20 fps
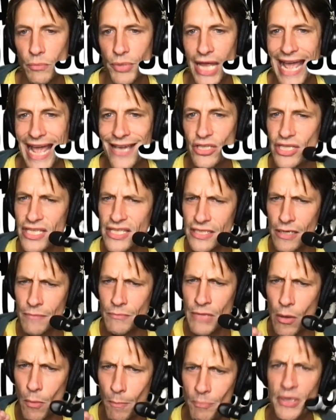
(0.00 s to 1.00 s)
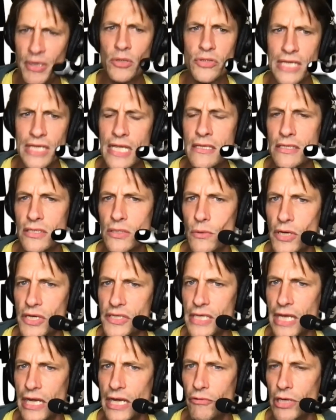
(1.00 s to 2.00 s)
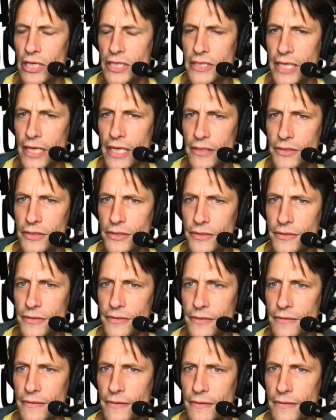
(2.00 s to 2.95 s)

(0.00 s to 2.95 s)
but actually somehow built into our cellular intelligence.